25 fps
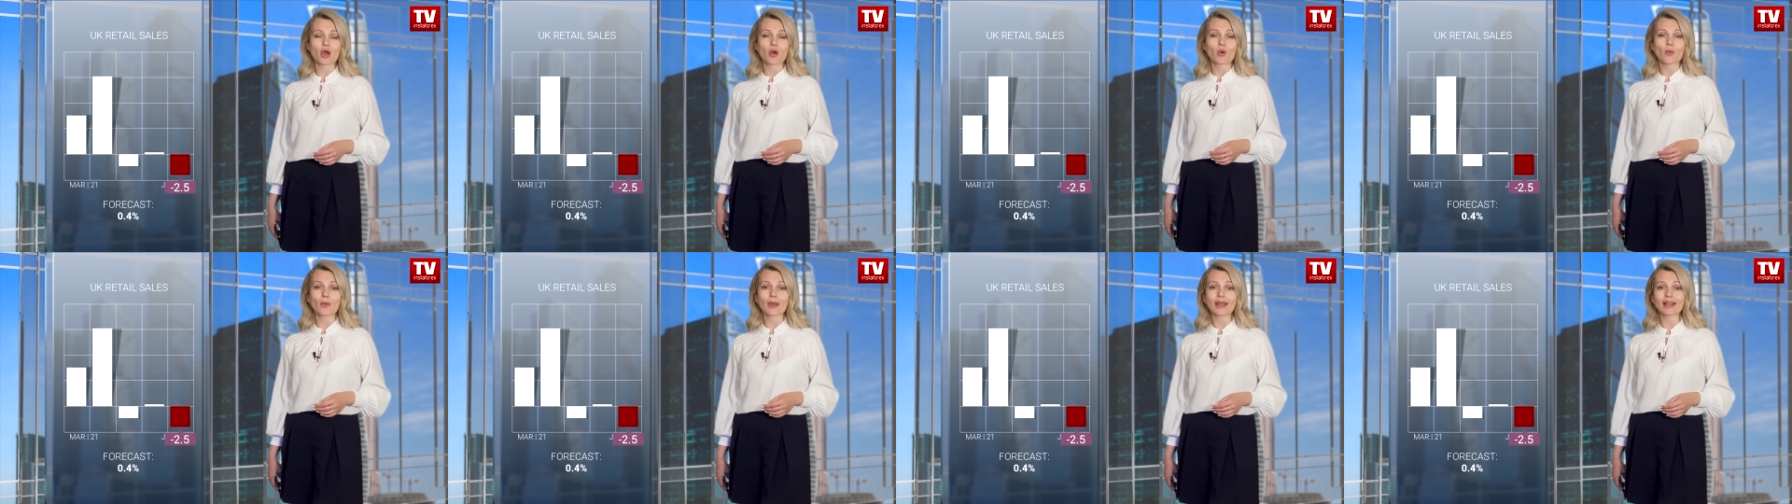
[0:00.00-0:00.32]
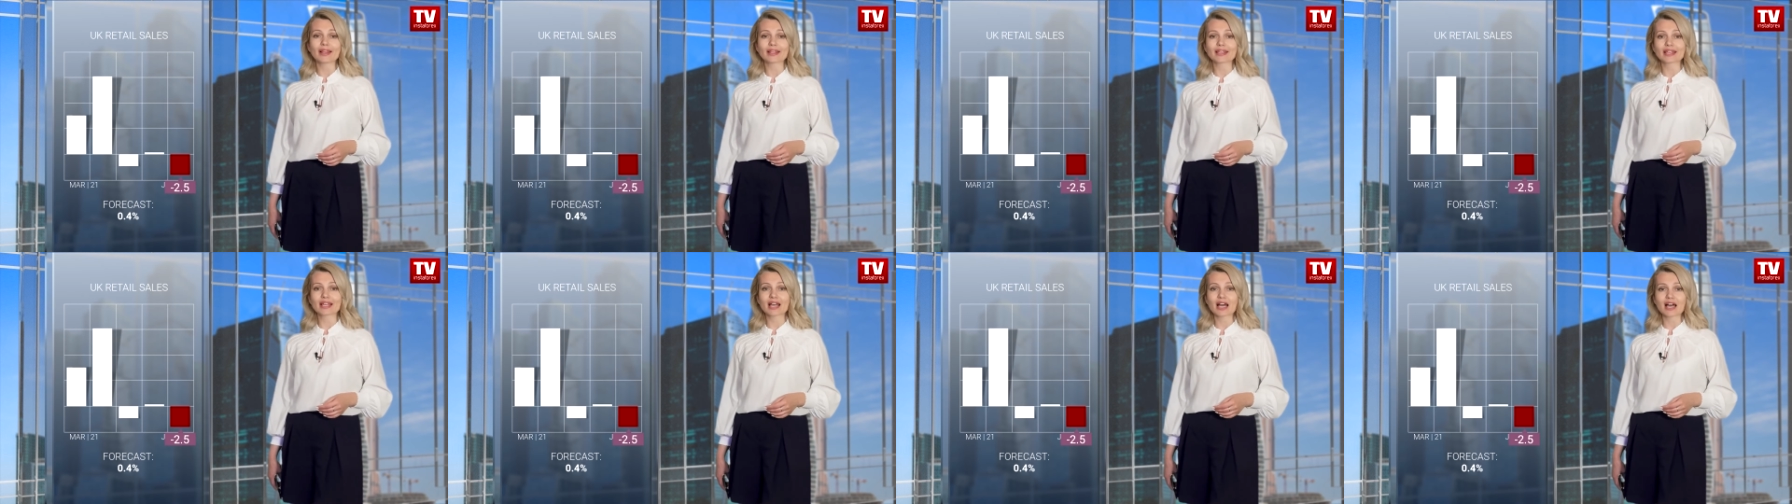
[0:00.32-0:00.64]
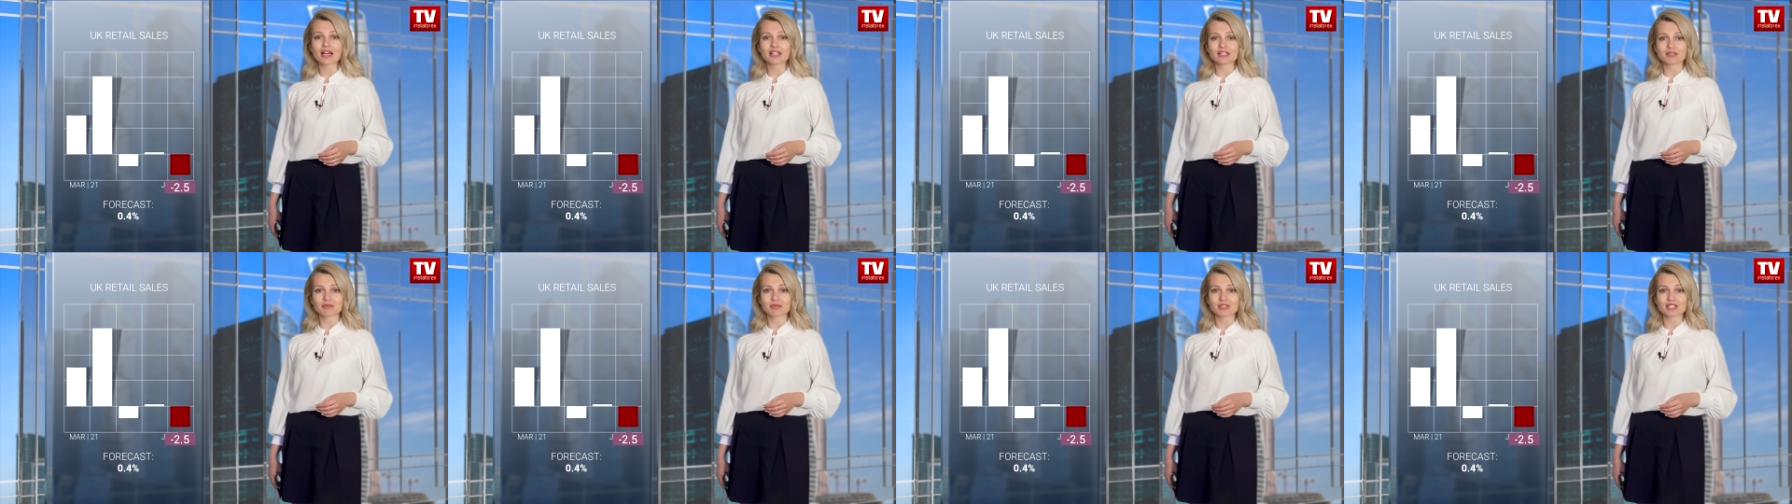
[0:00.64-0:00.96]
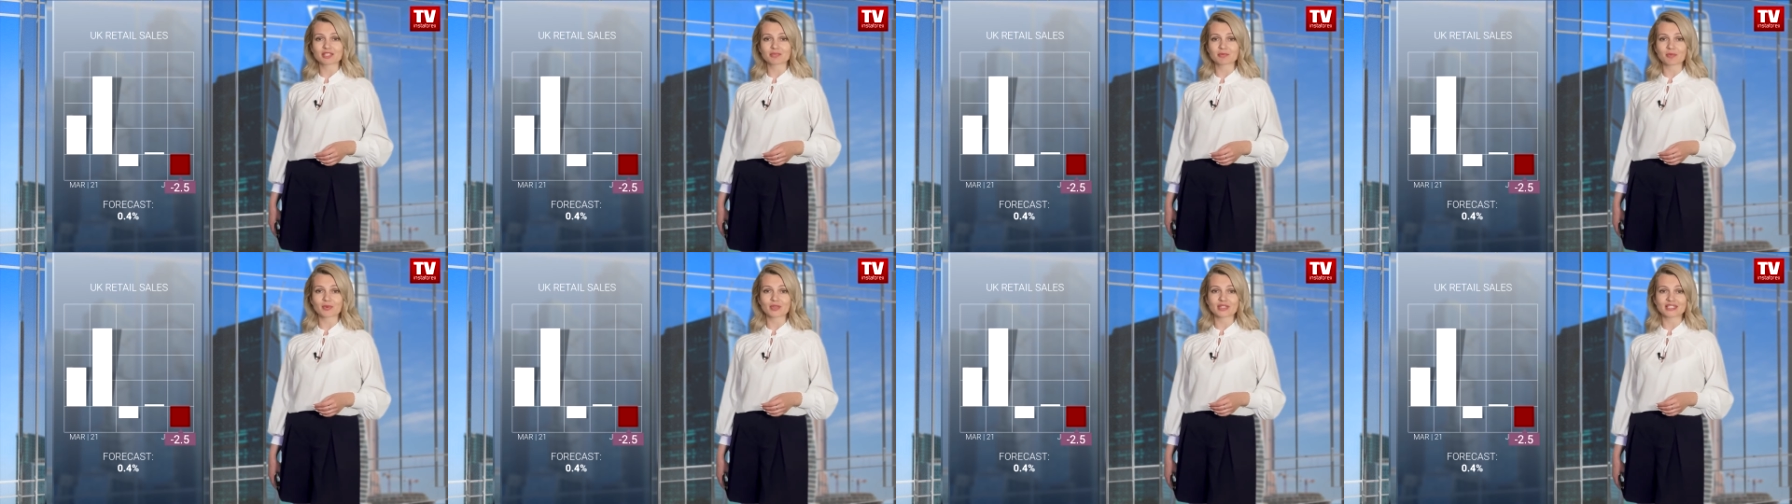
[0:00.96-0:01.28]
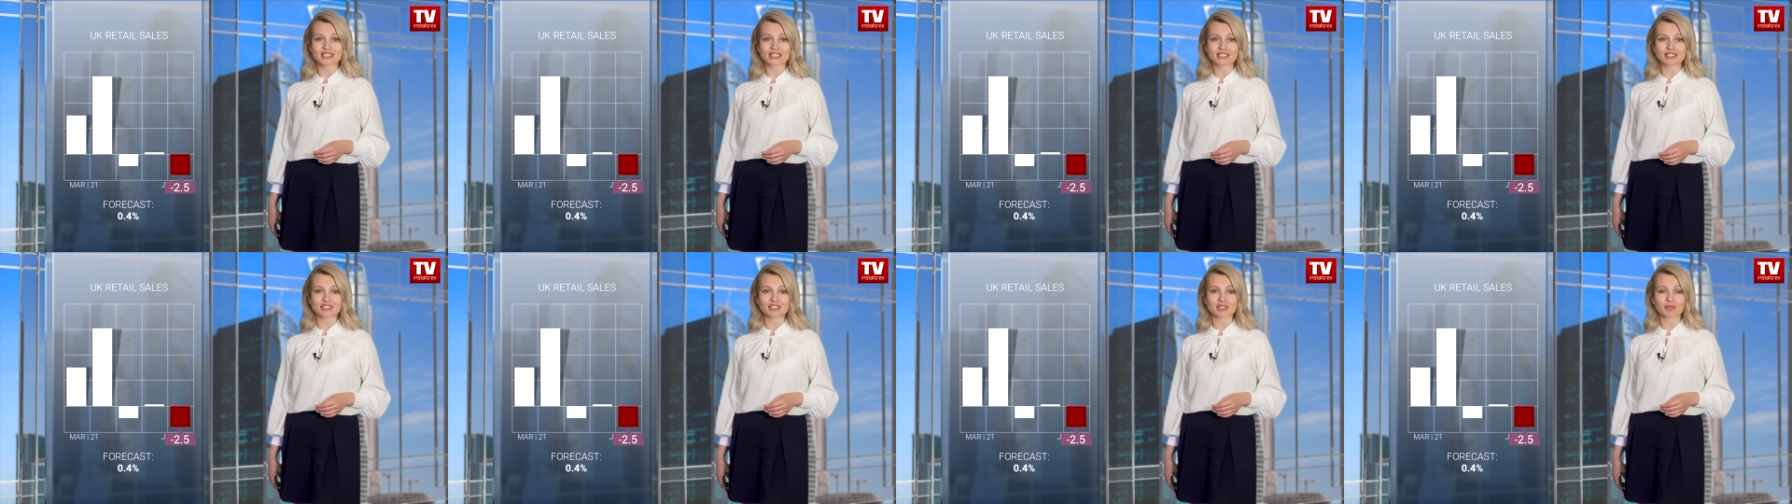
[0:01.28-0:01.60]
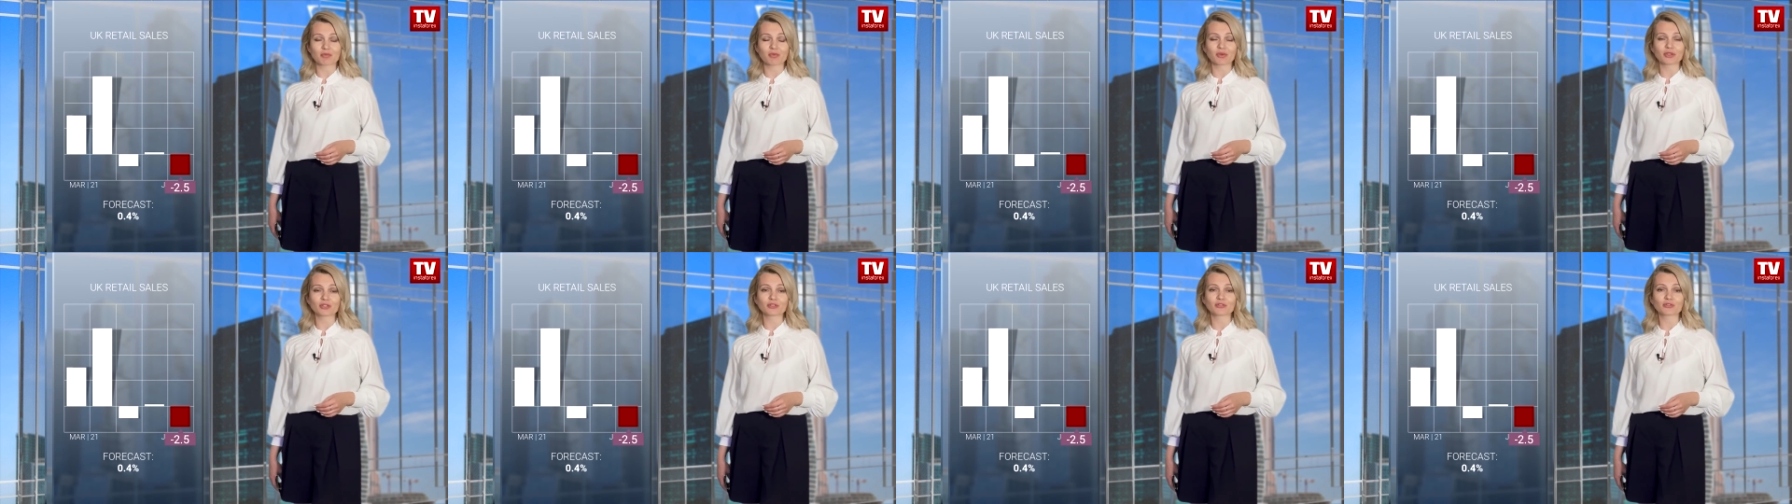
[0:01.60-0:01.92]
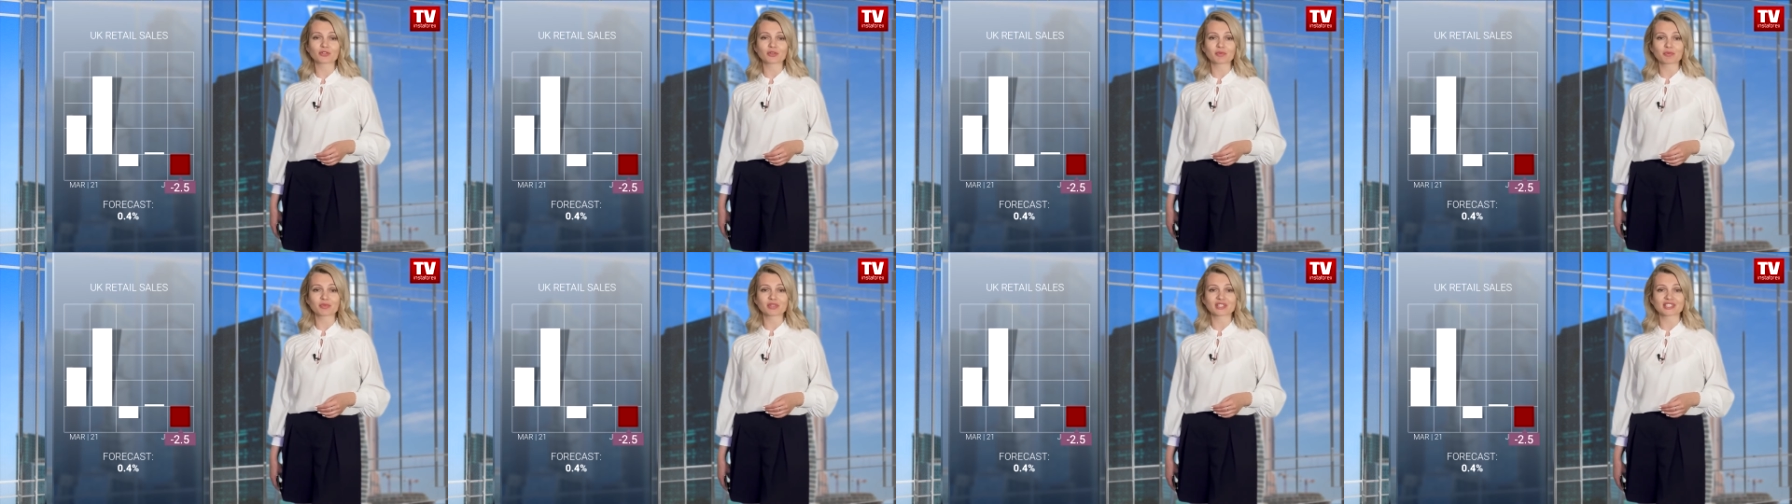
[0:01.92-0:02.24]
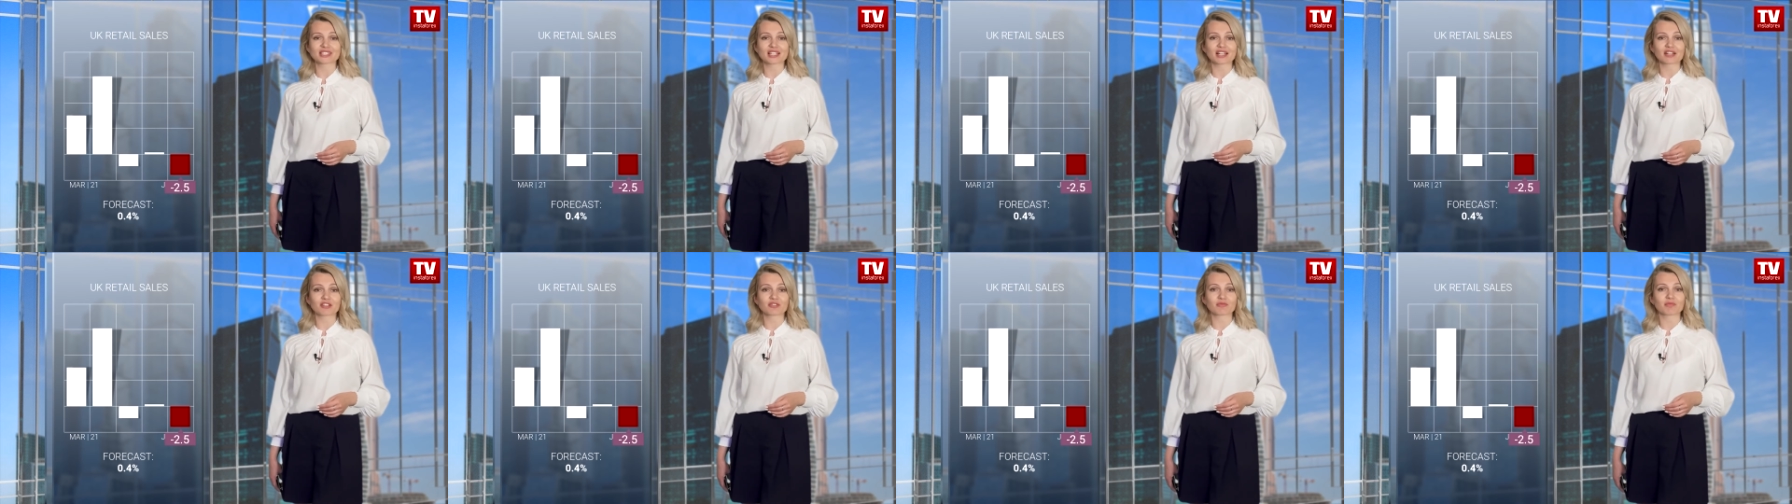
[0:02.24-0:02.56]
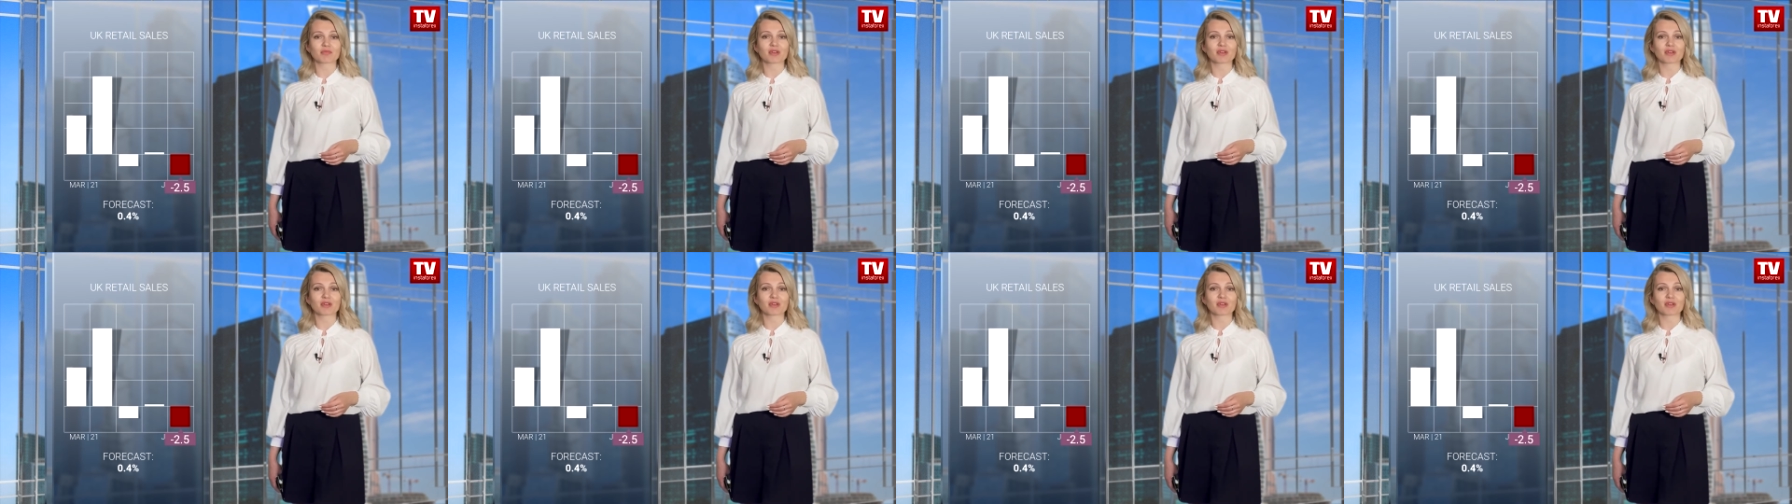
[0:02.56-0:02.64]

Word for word: while economists predicted a 0.4%